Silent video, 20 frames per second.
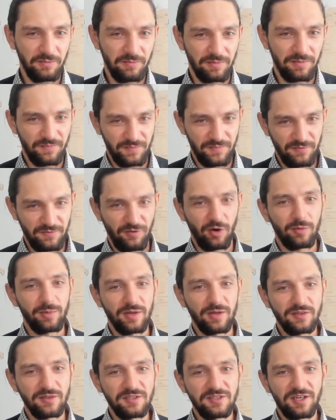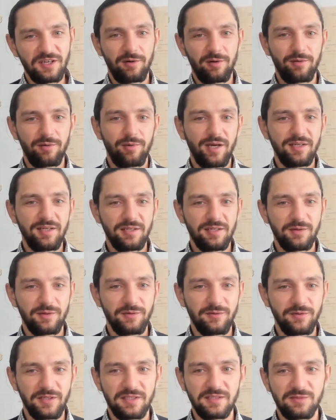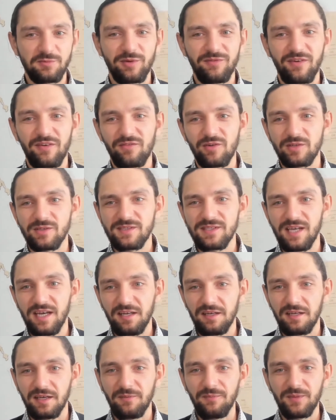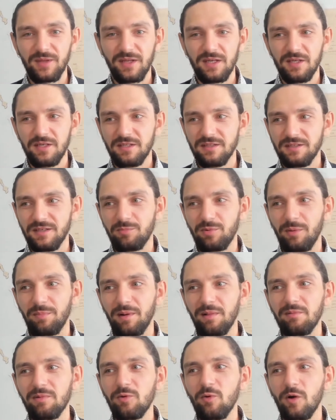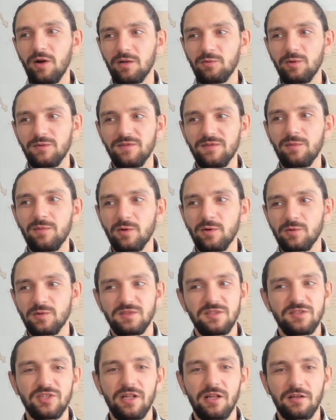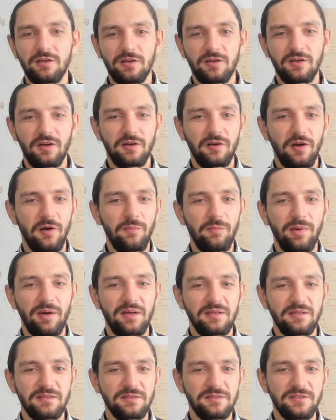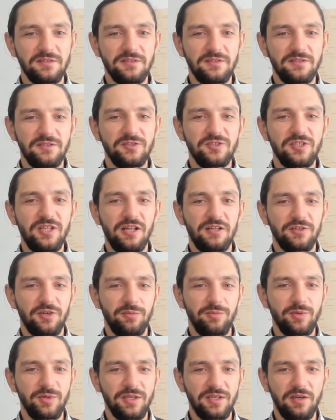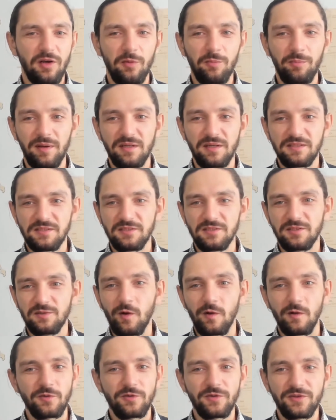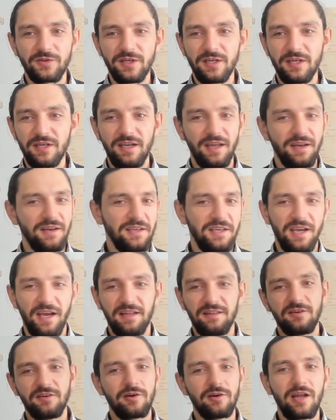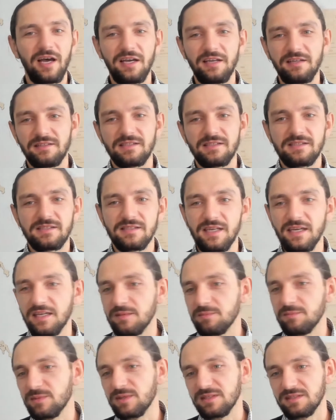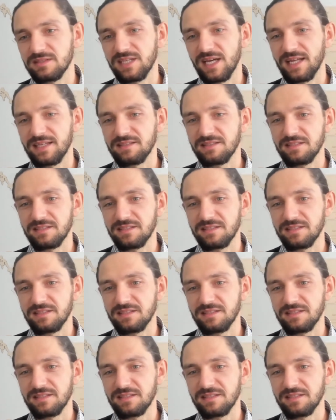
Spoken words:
former Ditera, right now he's with Eversana, they probably work with the most digital therapeutic companies in the world. And he underlined the statement that